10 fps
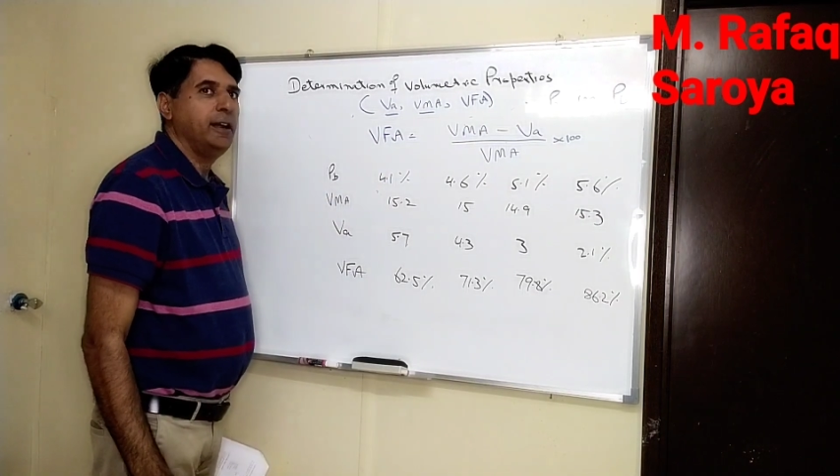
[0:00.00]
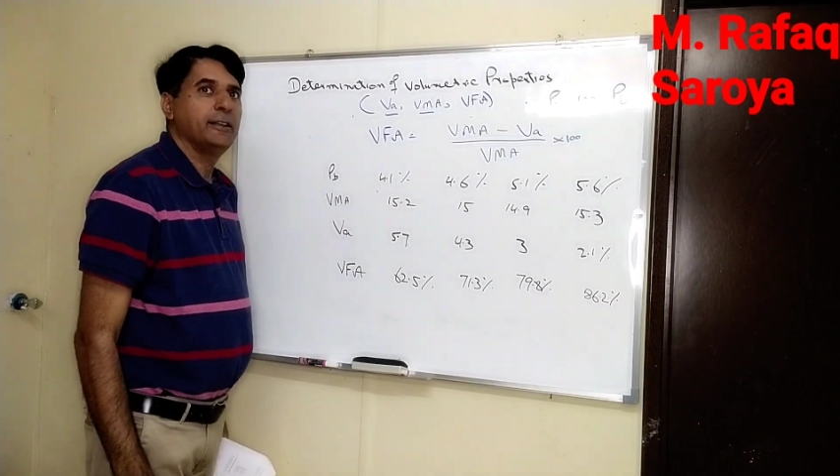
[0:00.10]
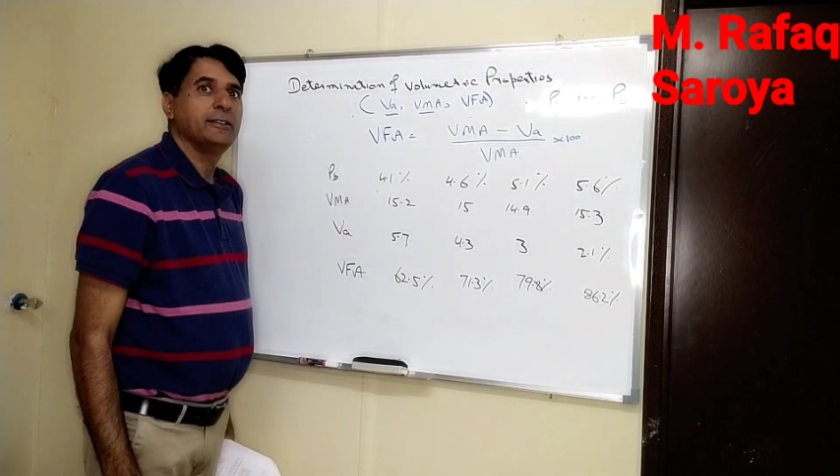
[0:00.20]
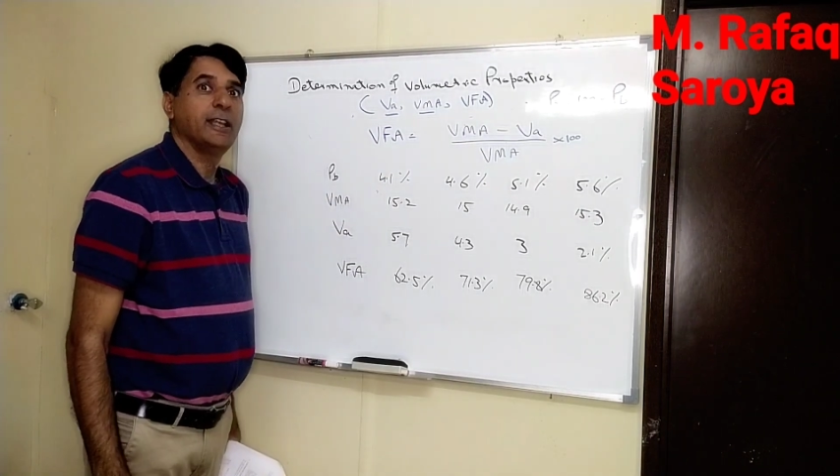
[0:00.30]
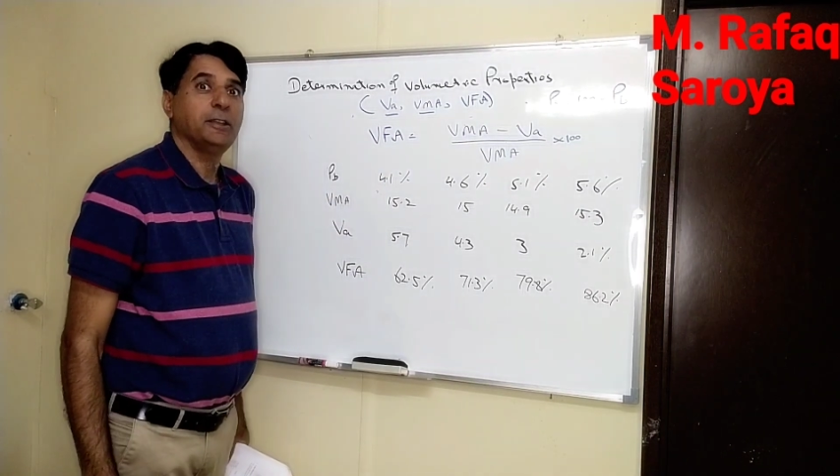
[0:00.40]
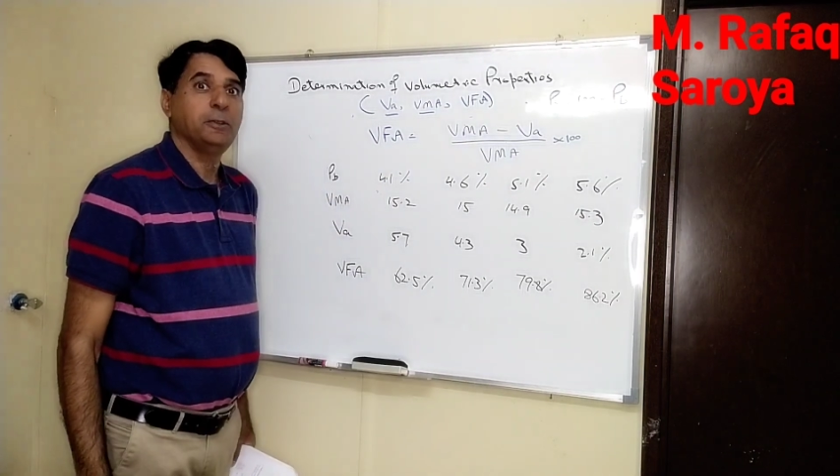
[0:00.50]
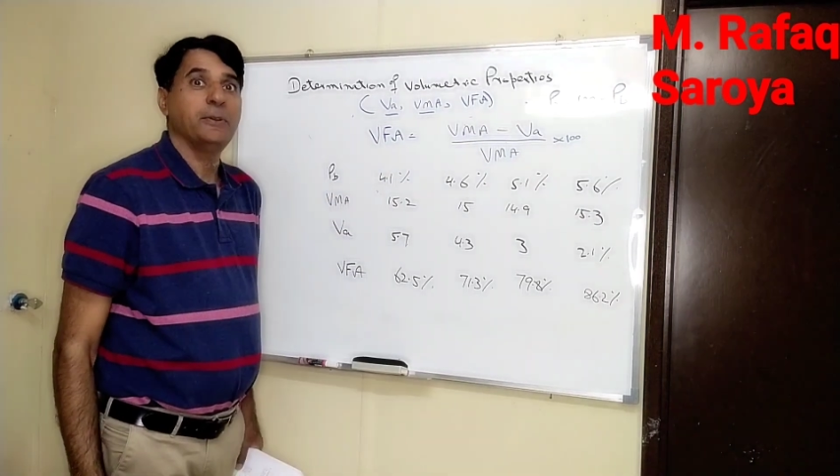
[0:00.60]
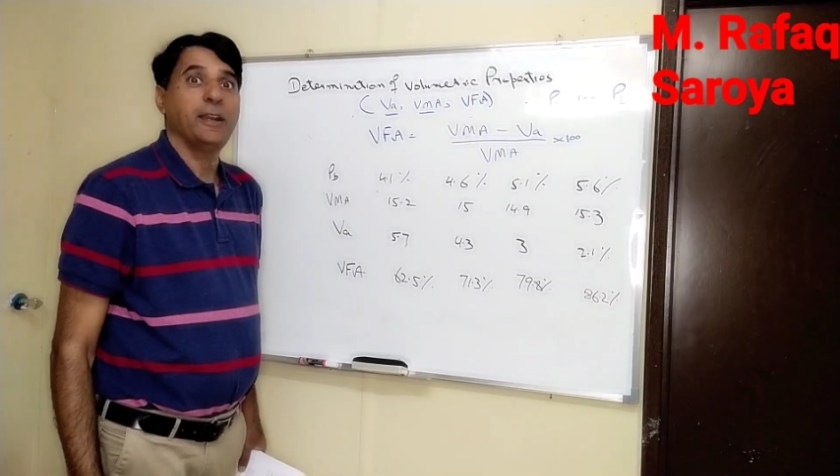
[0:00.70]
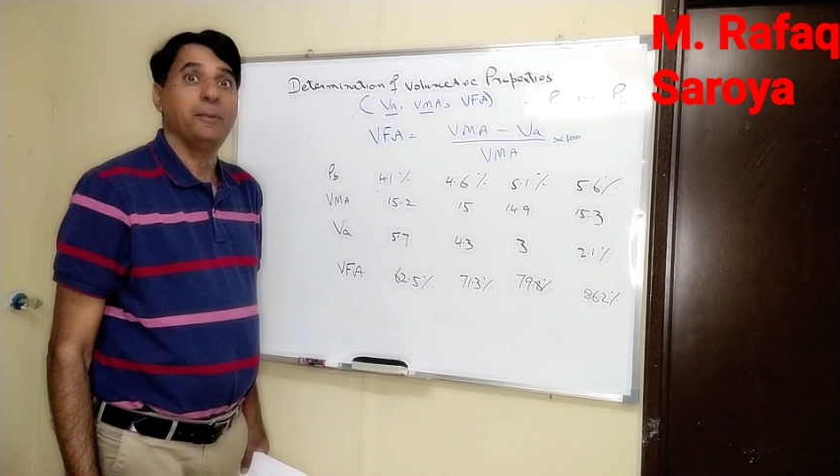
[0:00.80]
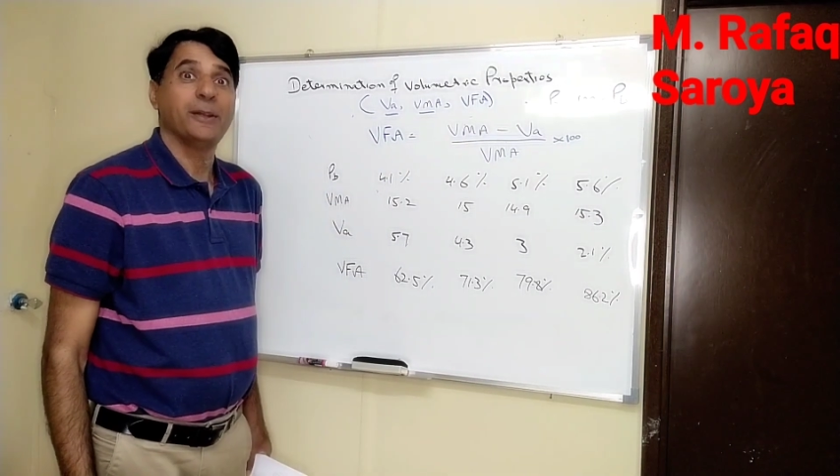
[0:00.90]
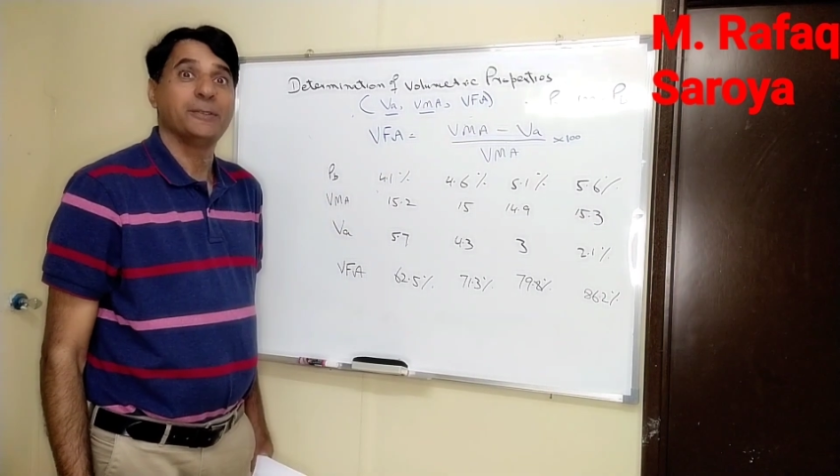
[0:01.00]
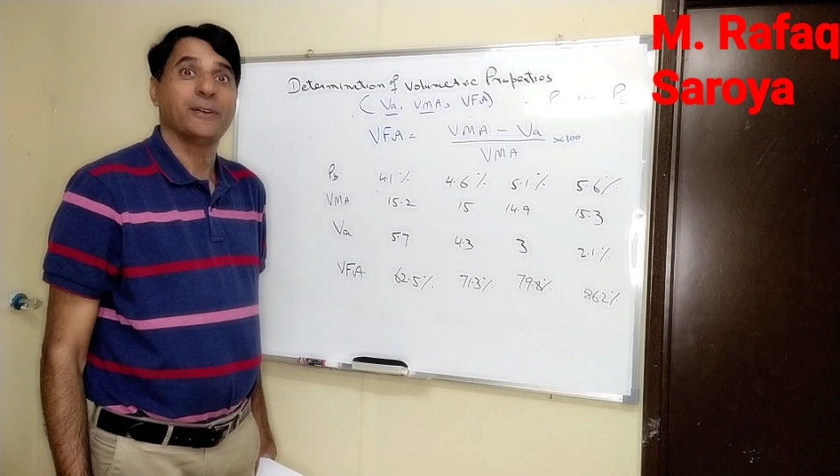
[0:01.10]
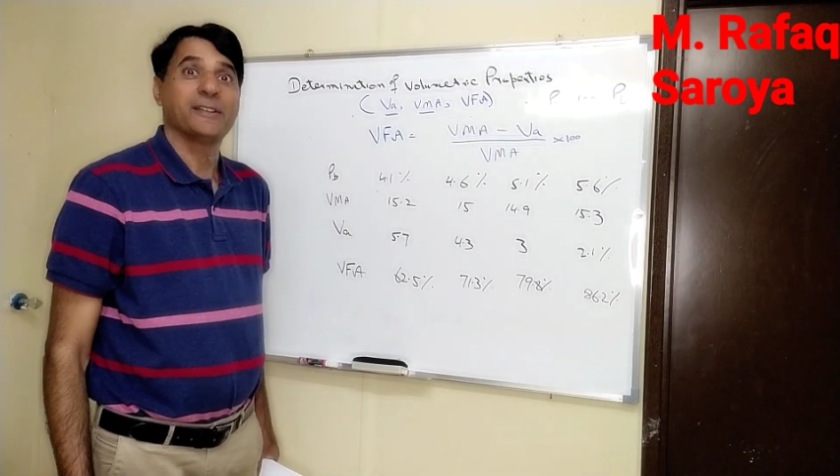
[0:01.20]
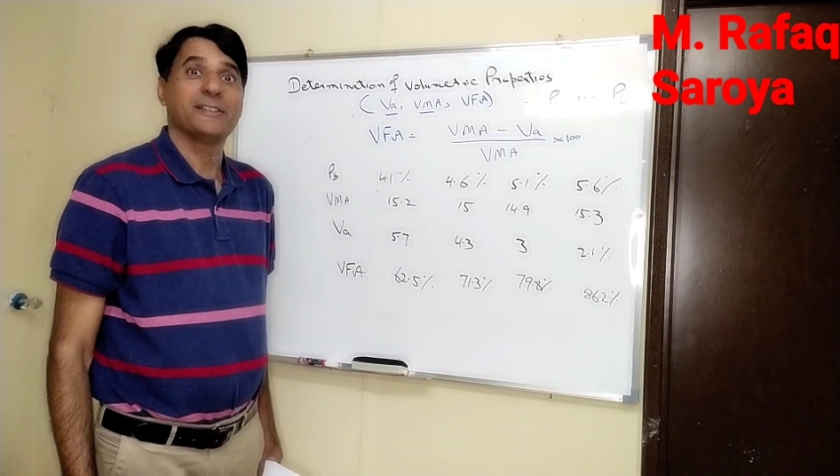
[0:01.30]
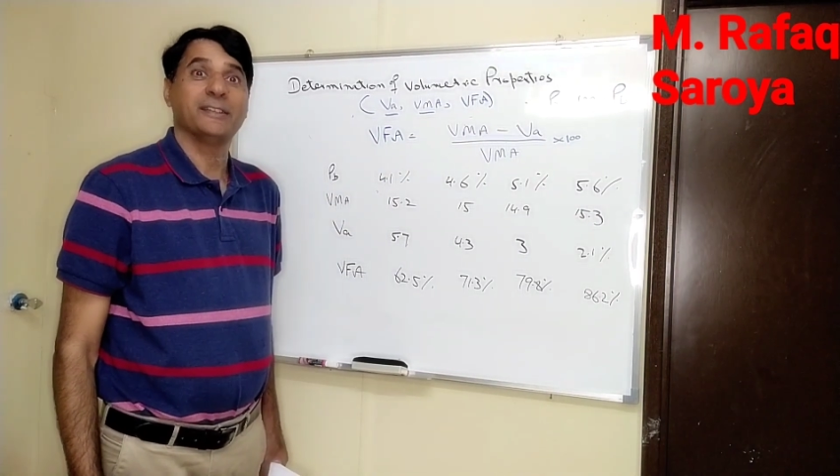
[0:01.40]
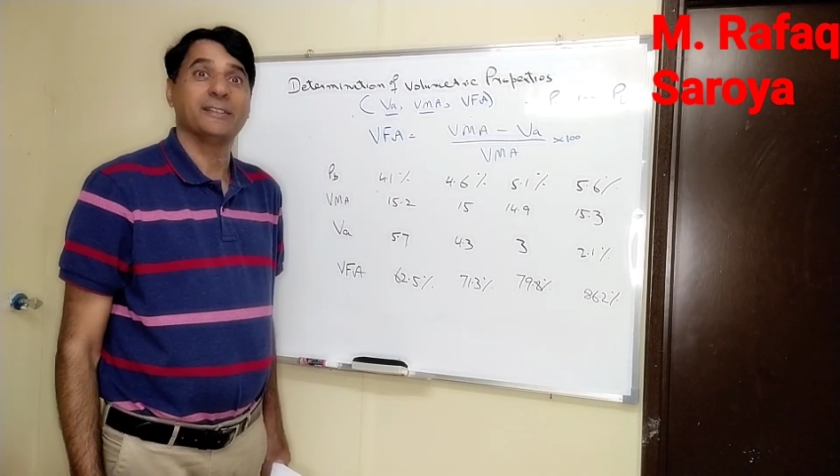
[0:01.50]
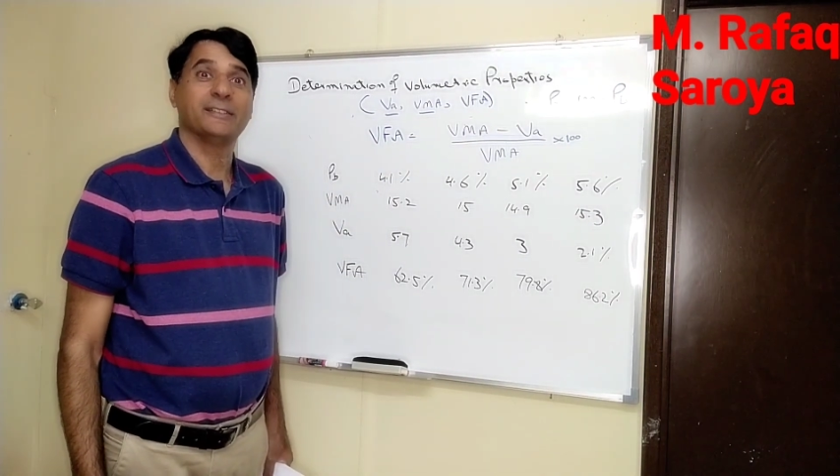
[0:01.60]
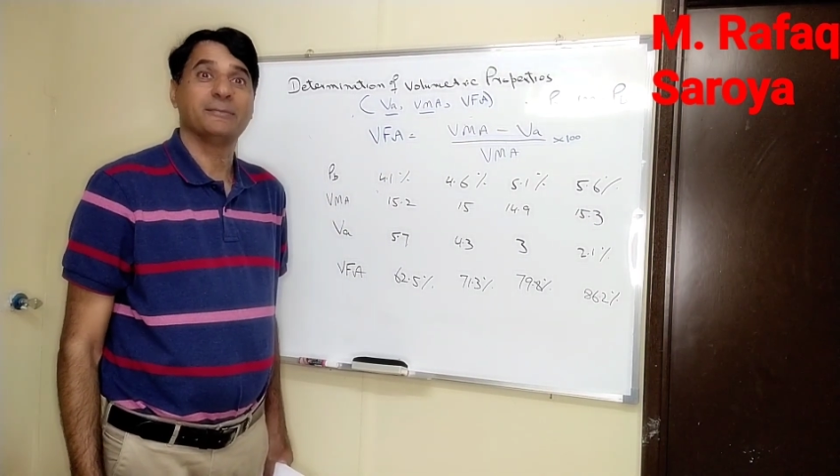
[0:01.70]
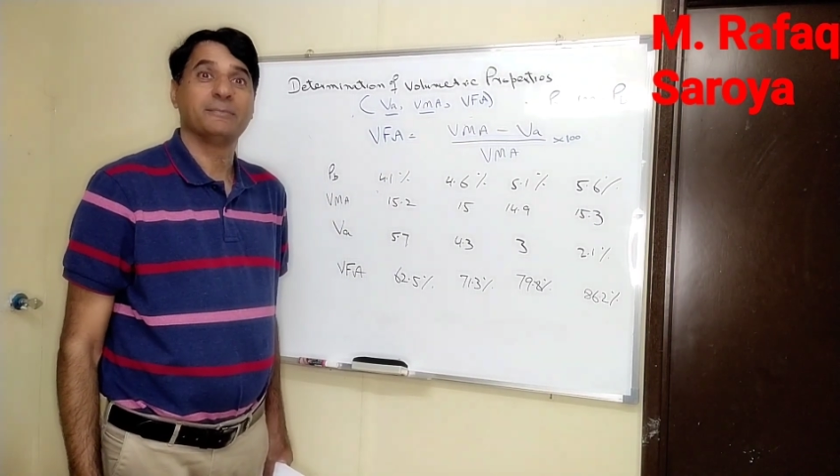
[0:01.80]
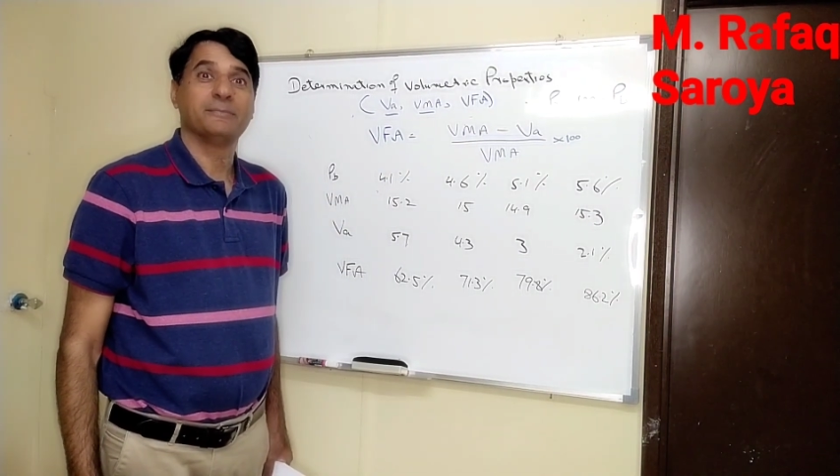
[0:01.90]
And thank you very much for seeing
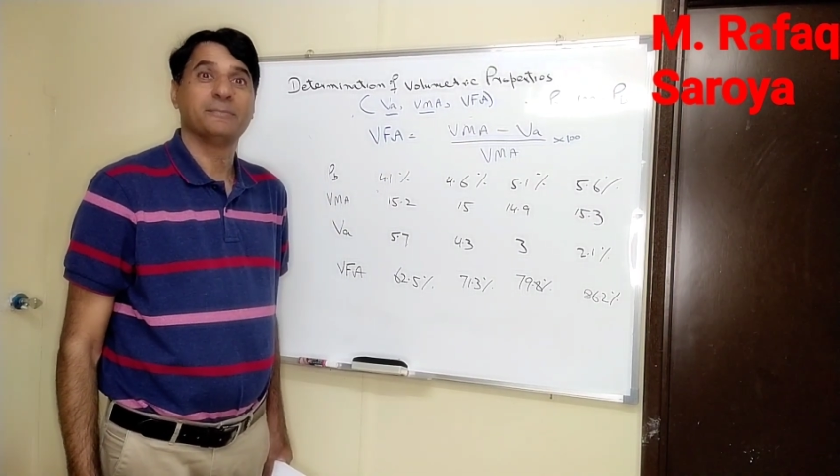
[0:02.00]
this.